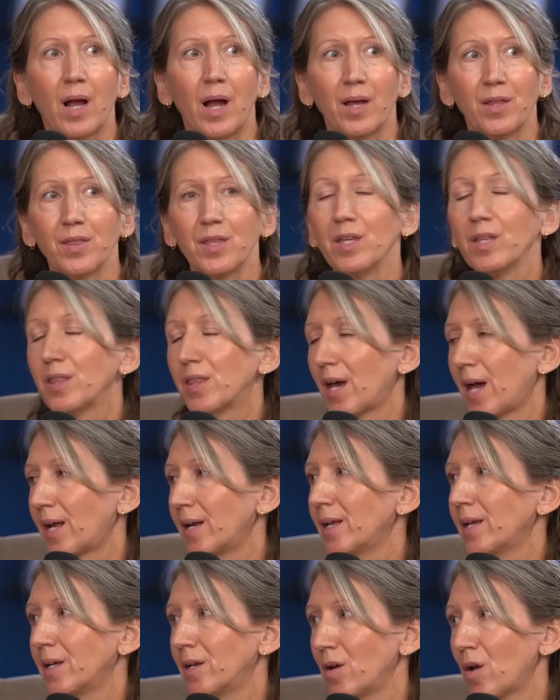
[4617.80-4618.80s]
I think
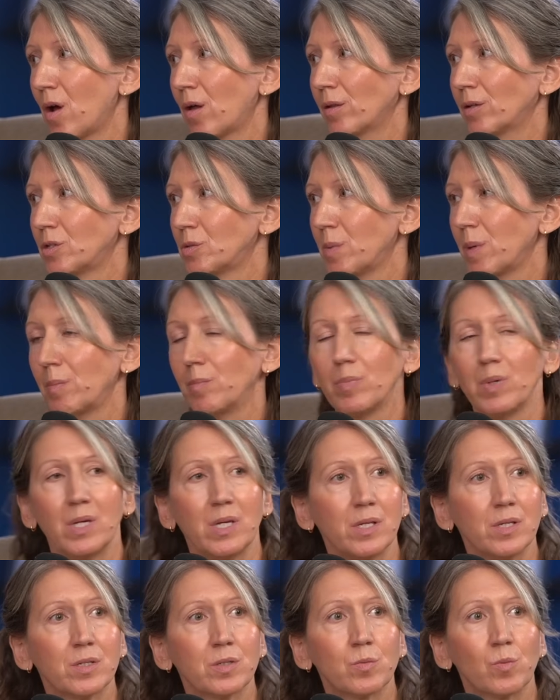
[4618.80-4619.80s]
that acknowledgement
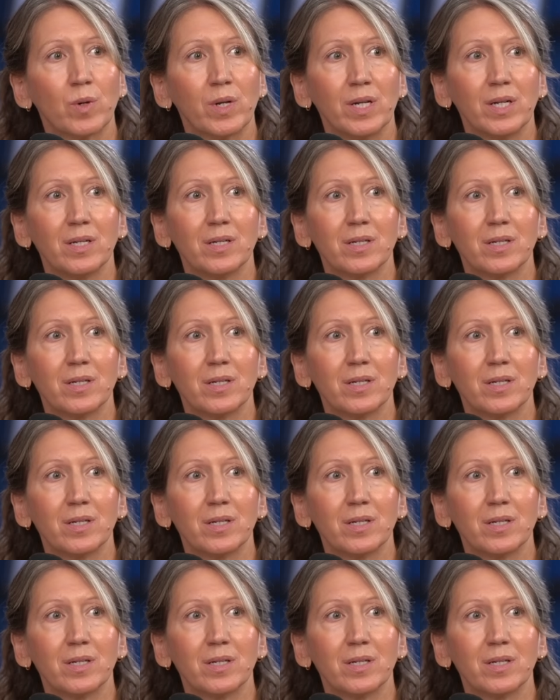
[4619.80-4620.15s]
piece, what